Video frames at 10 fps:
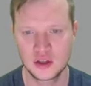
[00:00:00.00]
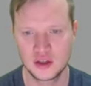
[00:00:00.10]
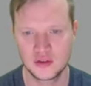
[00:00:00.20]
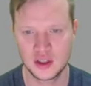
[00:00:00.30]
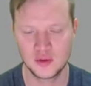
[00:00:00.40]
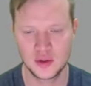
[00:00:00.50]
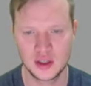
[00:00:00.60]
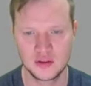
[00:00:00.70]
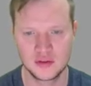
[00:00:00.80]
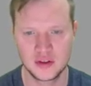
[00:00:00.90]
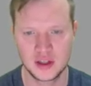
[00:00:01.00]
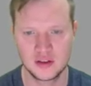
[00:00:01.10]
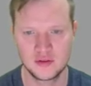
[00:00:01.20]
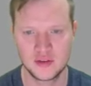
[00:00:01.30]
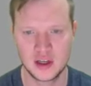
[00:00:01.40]
And then we give
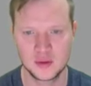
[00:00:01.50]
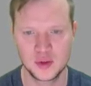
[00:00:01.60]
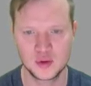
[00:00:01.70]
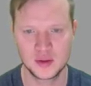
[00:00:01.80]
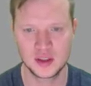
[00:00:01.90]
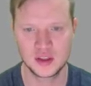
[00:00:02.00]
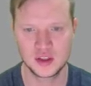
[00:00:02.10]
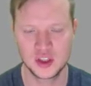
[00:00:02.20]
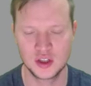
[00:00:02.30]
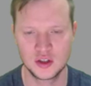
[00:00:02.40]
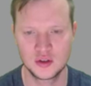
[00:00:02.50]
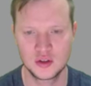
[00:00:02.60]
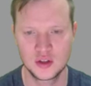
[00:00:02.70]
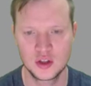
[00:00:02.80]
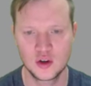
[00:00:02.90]
any value between 0
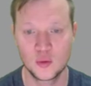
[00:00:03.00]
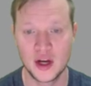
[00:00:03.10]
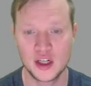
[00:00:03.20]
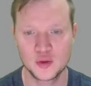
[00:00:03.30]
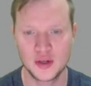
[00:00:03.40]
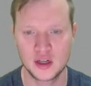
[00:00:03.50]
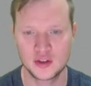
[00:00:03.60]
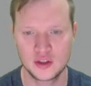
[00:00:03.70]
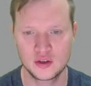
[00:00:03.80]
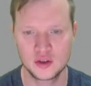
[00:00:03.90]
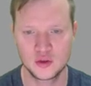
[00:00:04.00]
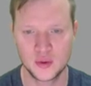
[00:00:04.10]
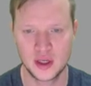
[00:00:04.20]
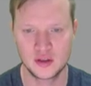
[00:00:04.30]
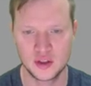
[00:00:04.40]
or minus 100 to
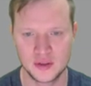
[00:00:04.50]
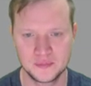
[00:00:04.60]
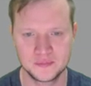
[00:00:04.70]
100.